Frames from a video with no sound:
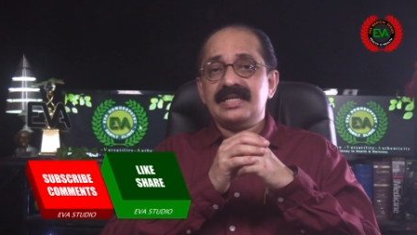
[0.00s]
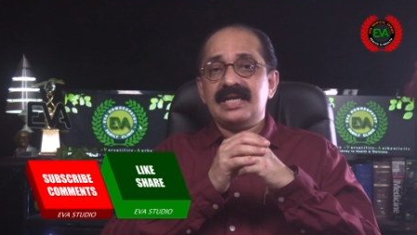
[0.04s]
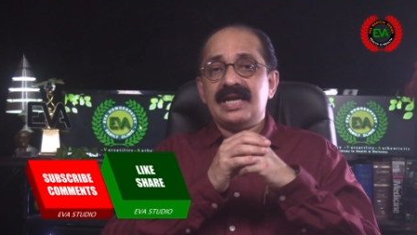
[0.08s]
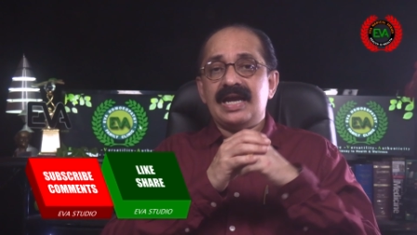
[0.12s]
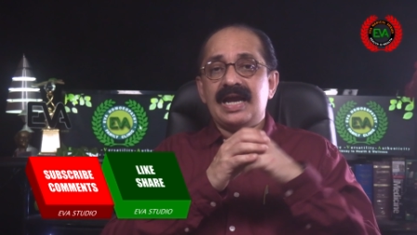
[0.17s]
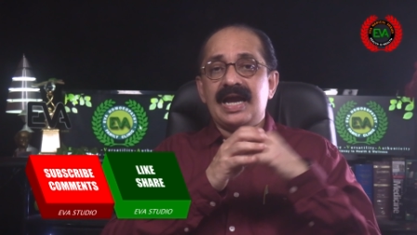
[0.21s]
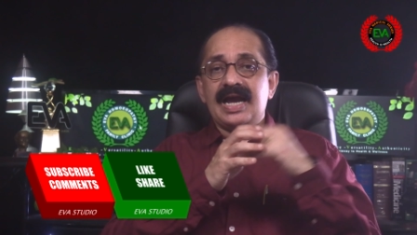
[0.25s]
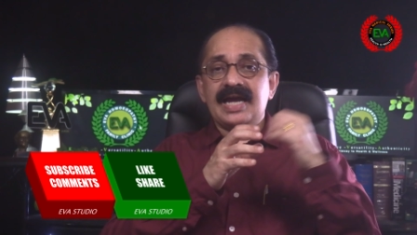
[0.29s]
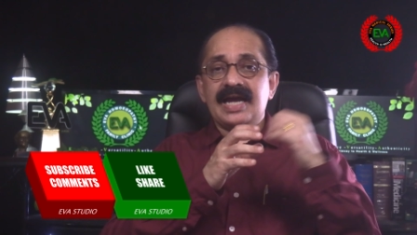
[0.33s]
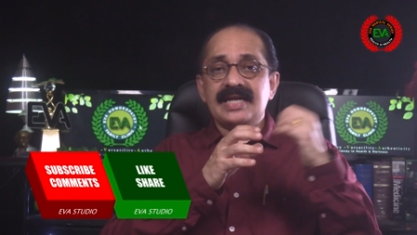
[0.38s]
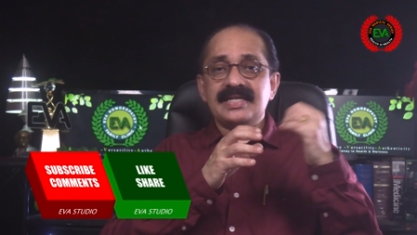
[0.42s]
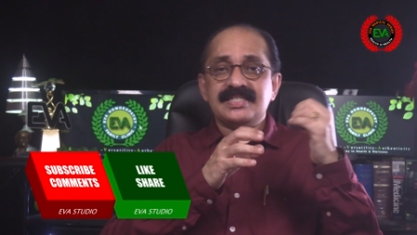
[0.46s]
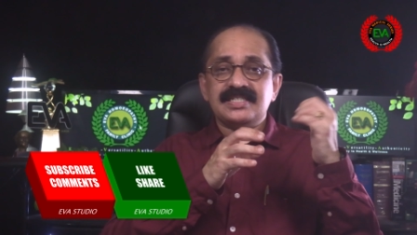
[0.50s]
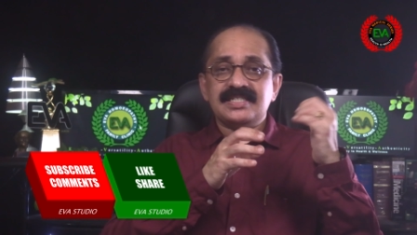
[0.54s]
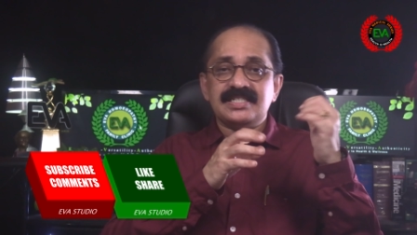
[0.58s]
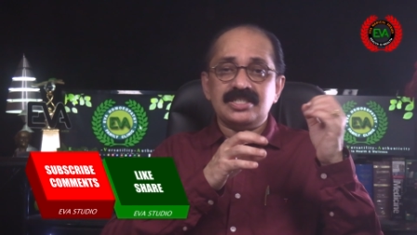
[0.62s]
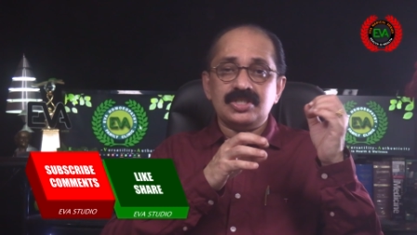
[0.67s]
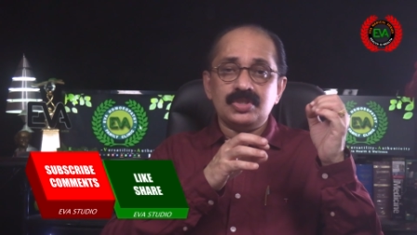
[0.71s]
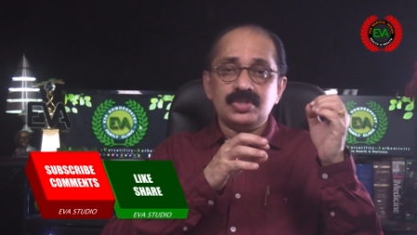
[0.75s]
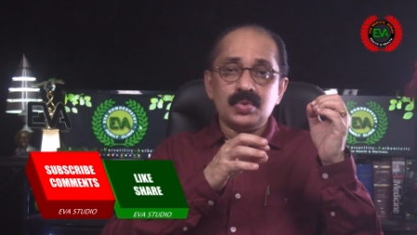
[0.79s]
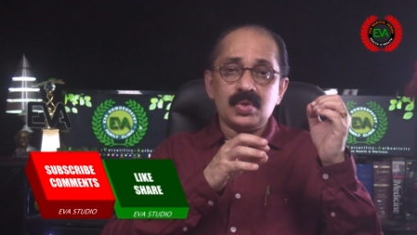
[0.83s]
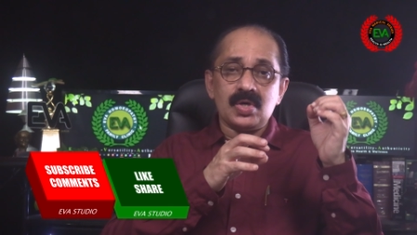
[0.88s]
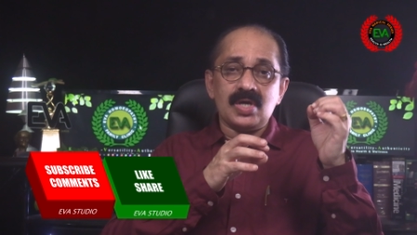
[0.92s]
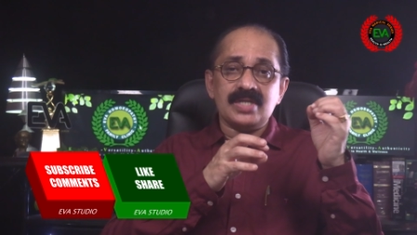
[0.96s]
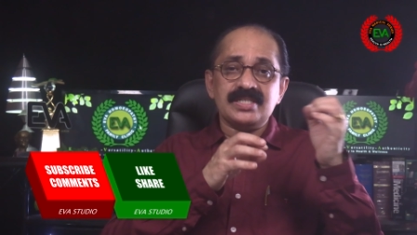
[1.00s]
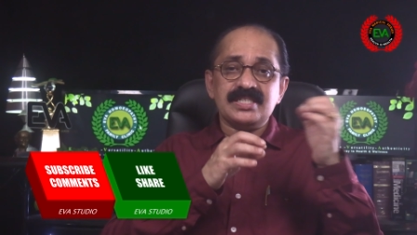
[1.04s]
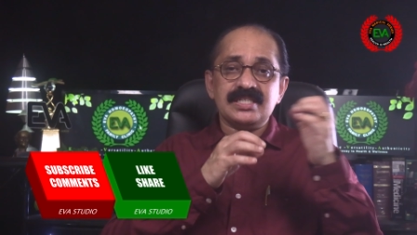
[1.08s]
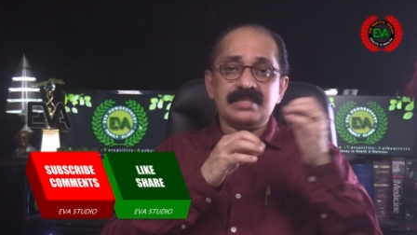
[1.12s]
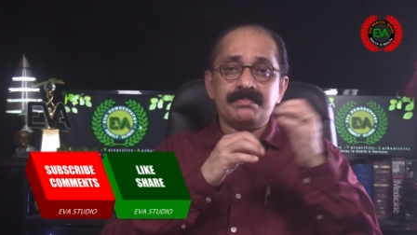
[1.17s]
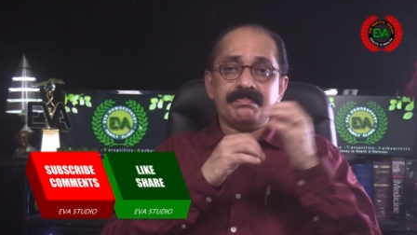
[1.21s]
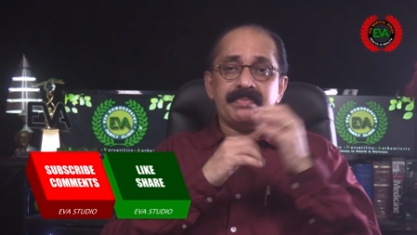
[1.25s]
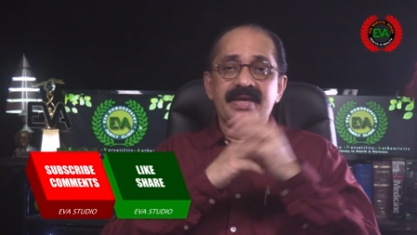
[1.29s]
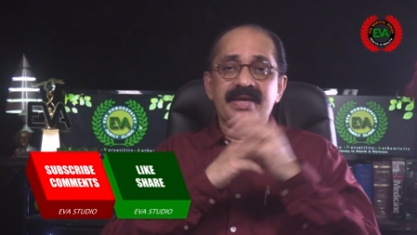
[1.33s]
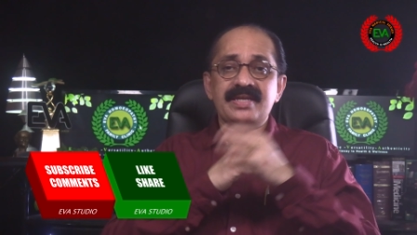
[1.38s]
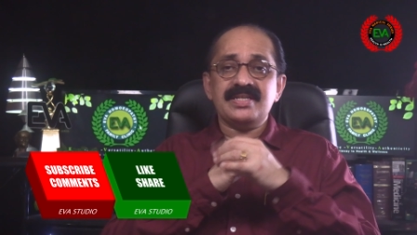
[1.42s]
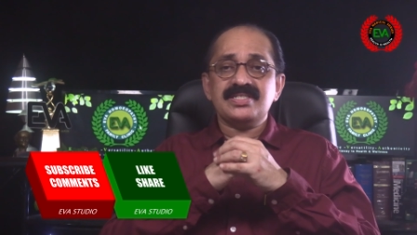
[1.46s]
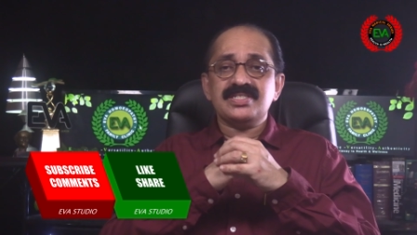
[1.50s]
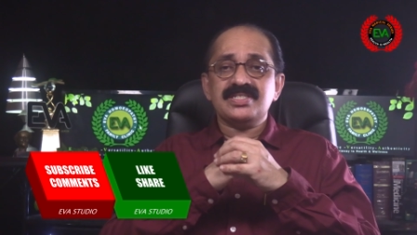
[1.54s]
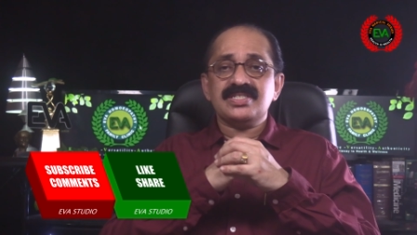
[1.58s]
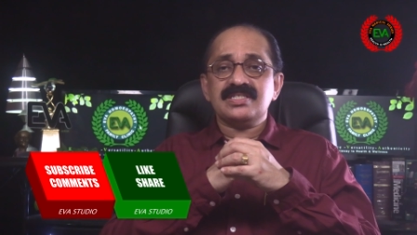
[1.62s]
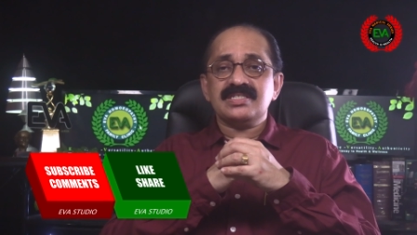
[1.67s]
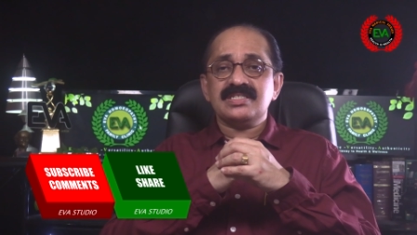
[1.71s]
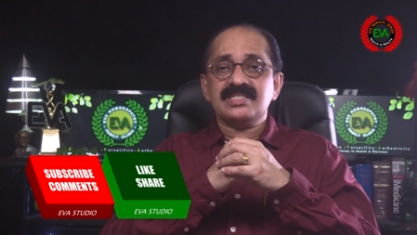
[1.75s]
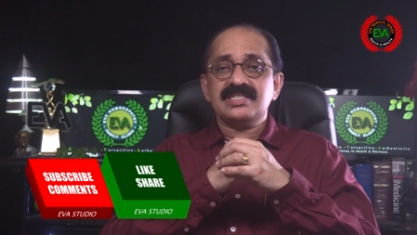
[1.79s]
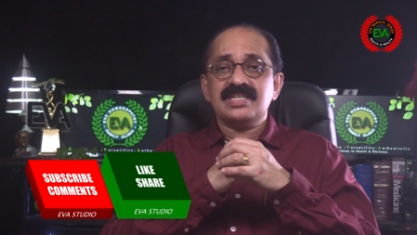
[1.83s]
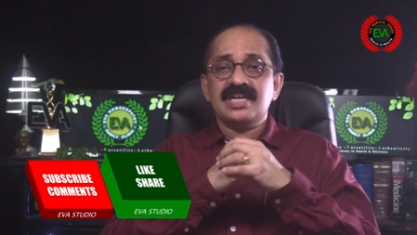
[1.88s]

and neurologic pains,